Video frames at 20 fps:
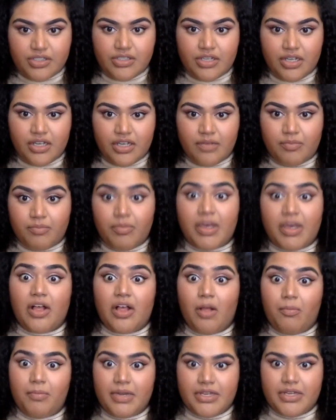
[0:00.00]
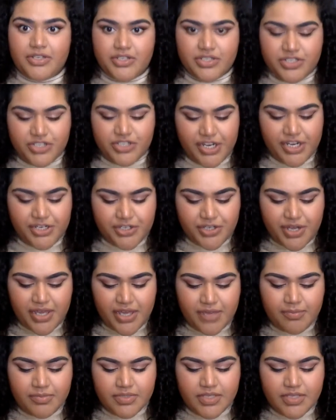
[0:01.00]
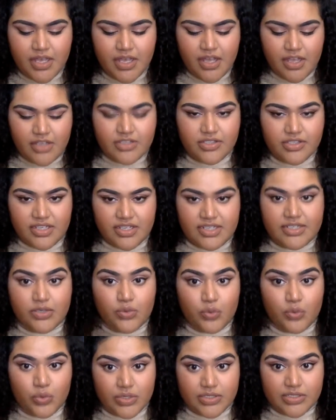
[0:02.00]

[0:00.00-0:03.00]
Um, my company just changed names, so I need to order